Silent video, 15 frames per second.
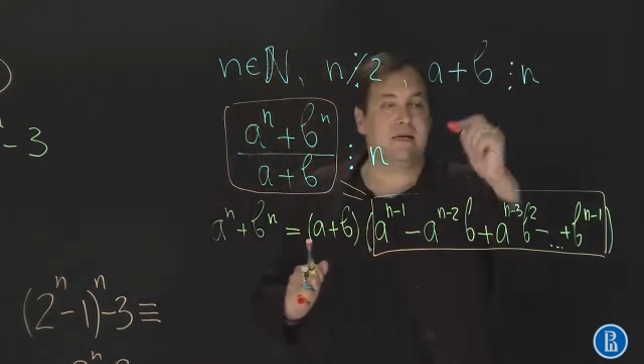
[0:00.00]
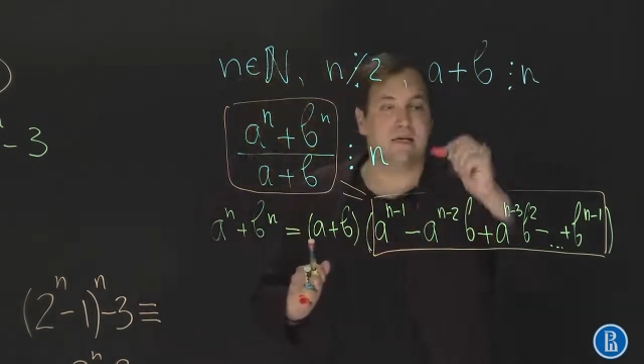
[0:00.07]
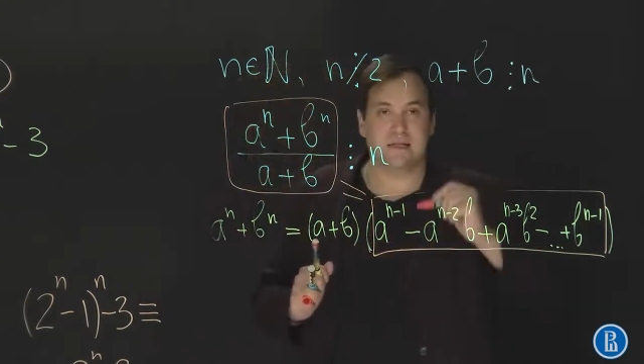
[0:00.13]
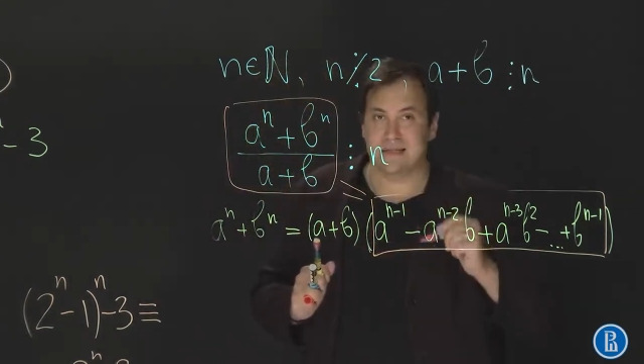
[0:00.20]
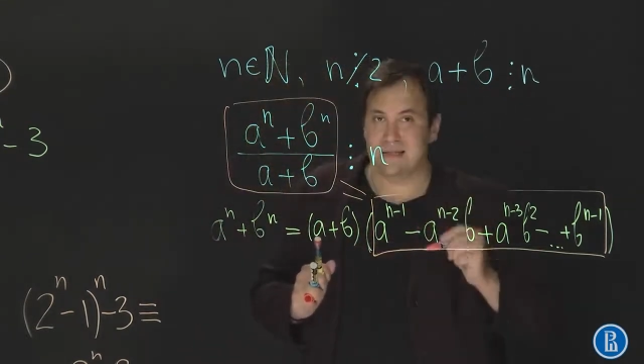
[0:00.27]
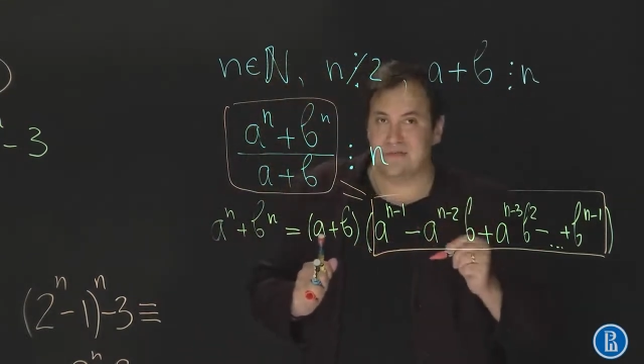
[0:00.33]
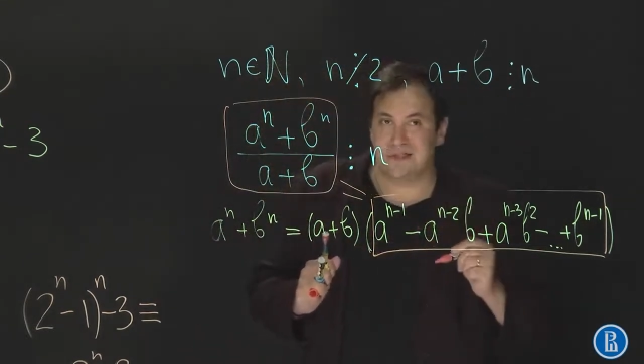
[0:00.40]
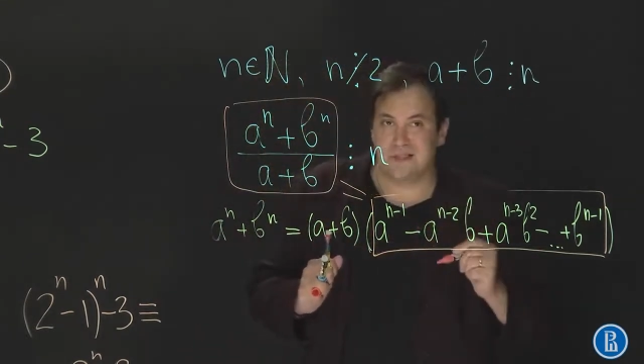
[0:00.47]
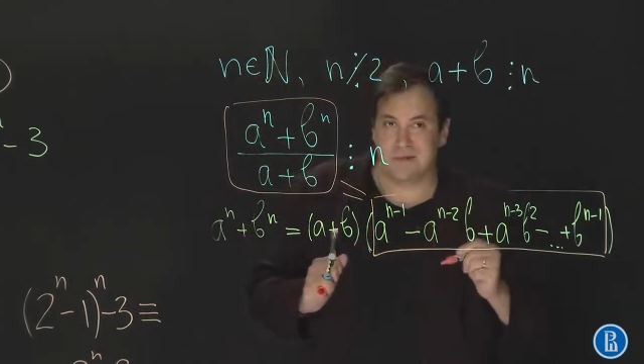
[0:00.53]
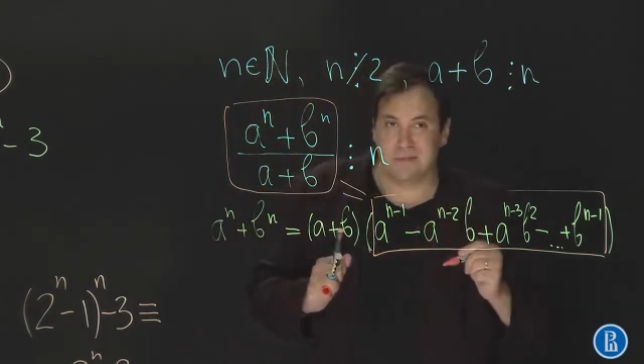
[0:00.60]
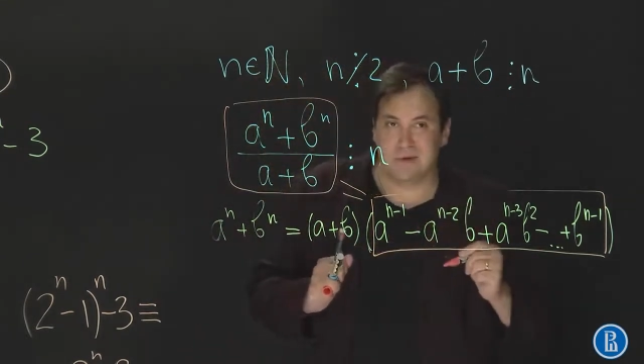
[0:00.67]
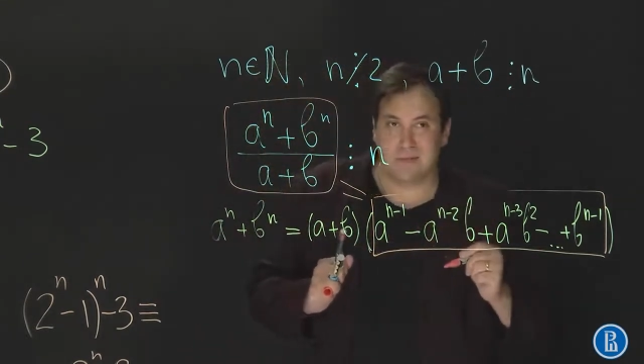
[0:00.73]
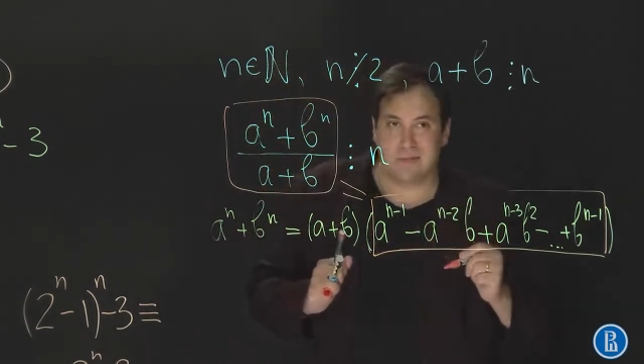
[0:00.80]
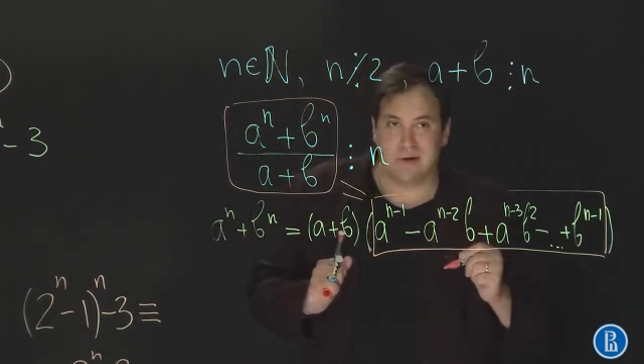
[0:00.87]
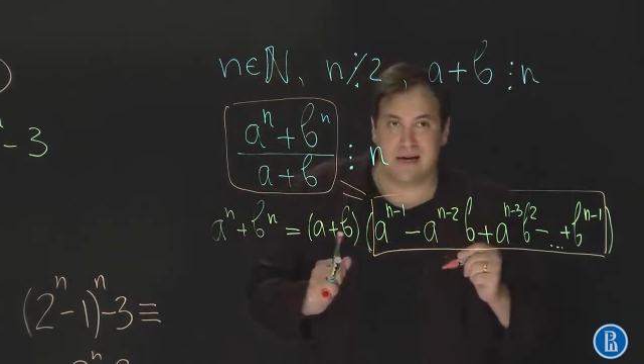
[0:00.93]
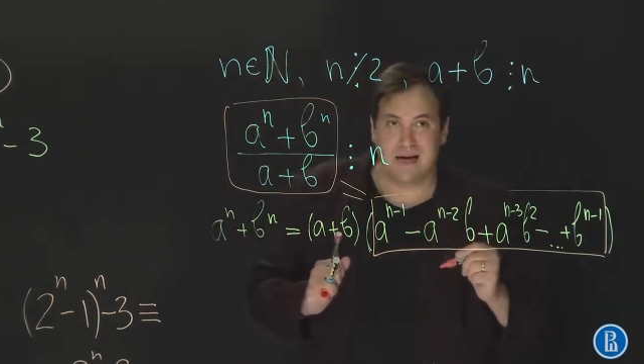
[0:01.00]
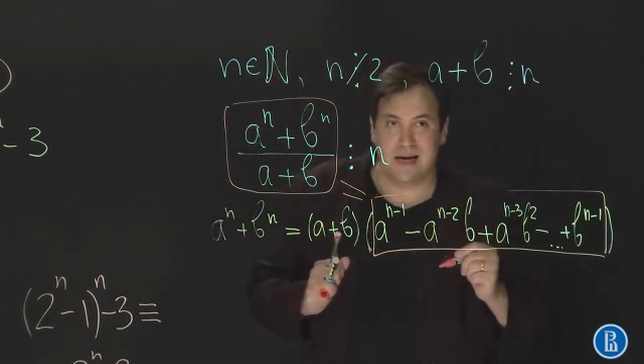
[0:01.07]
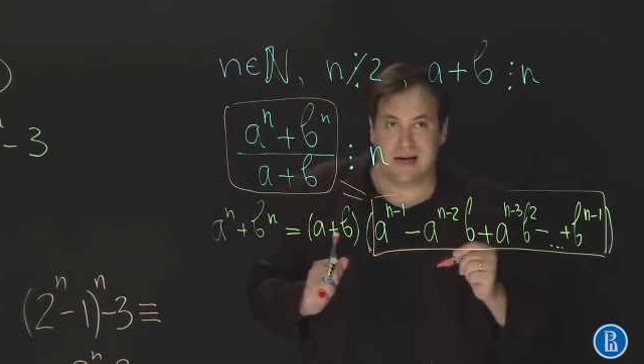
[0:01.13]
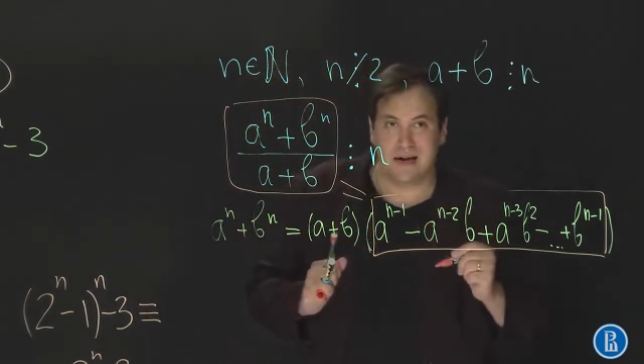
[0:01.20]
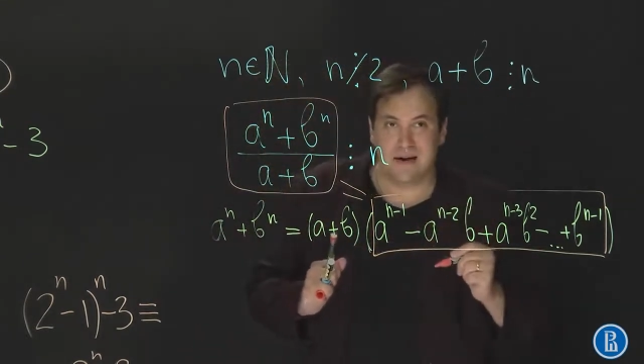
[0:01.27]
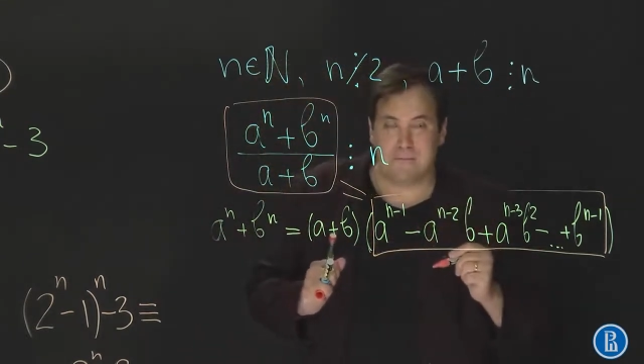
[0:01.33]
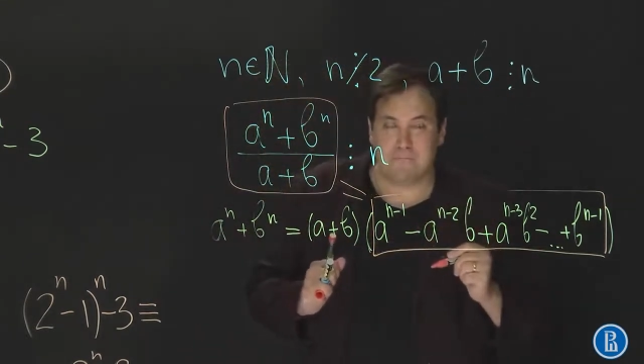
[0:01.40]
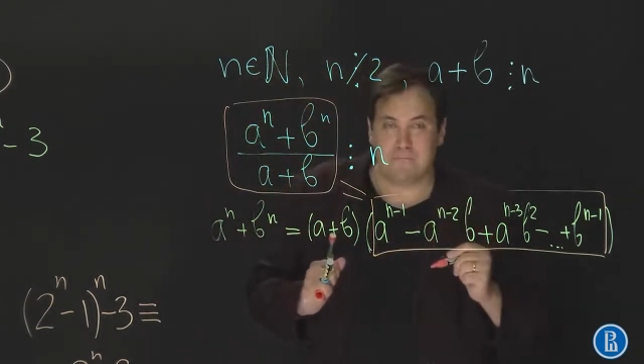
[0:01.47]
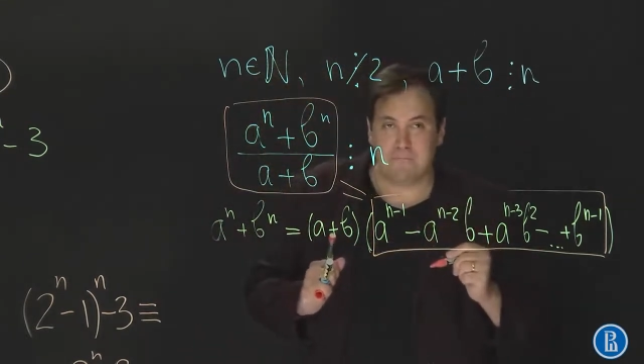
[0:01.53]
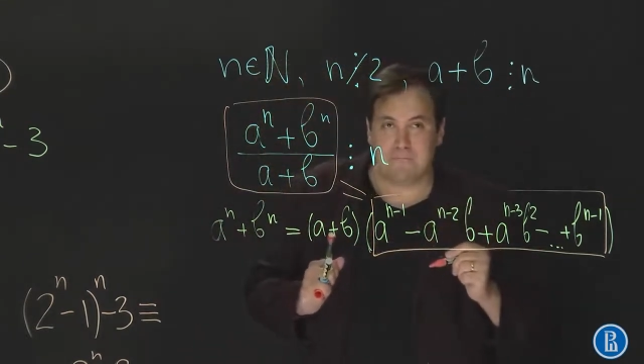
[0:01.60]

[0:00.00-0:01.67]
is divisible by m.